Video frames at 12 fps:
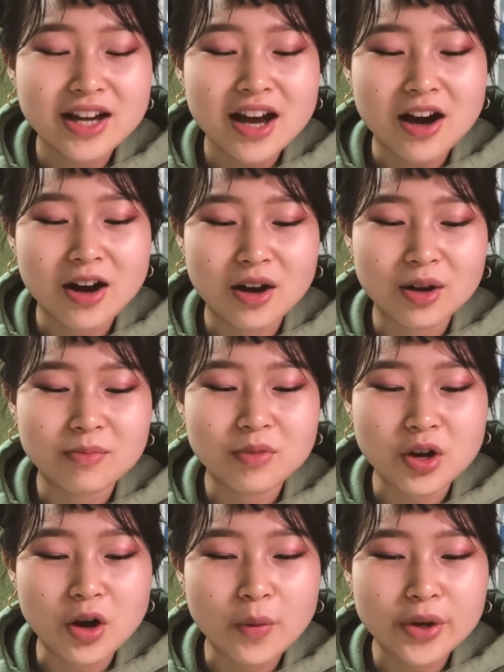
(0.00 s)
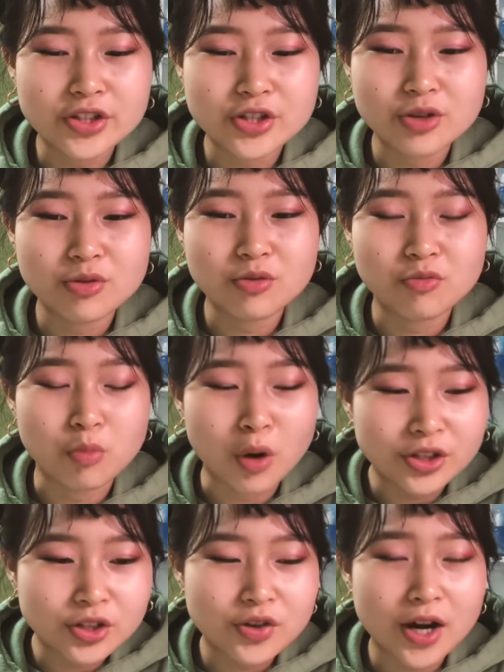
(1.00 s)
Going to
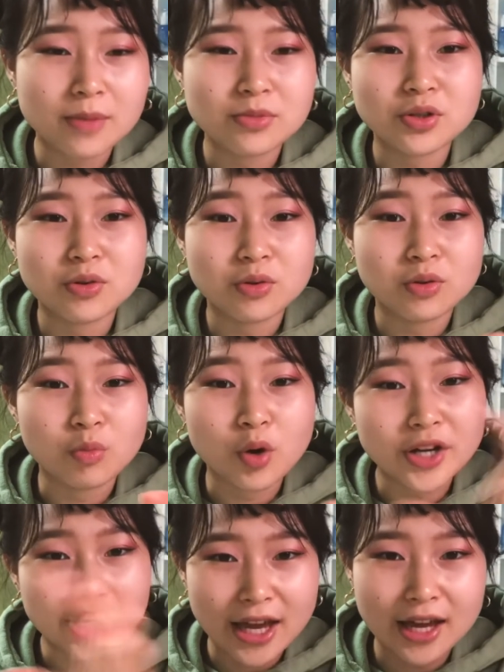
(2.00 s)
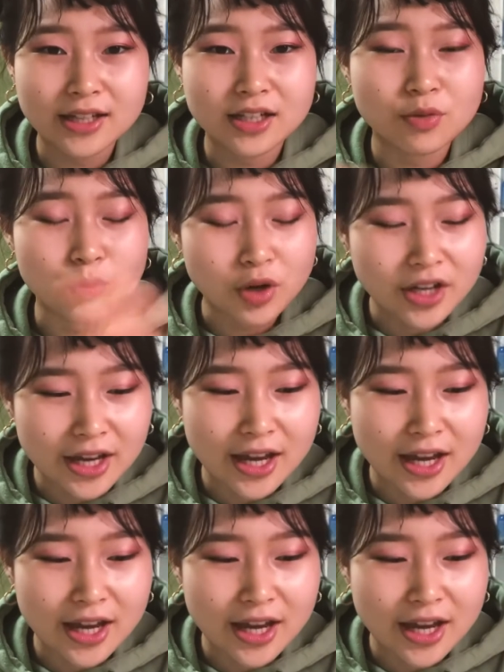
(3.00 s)
one cram school, one